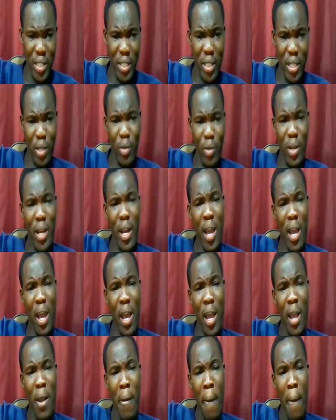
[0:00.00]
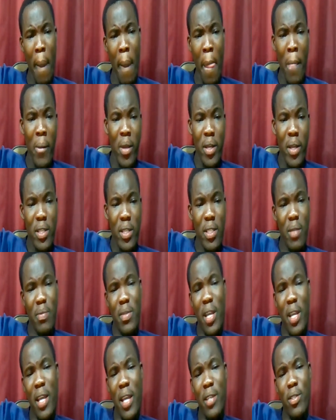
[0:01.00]
Obi, there is something
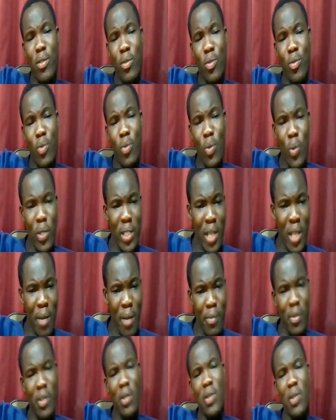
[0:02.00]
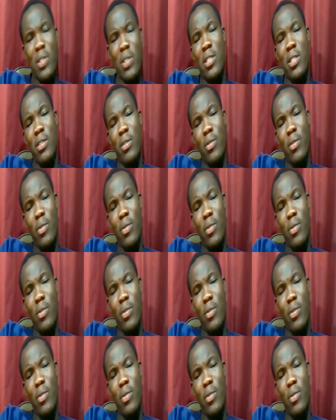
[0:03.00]
systematically wrong with the Black Stars.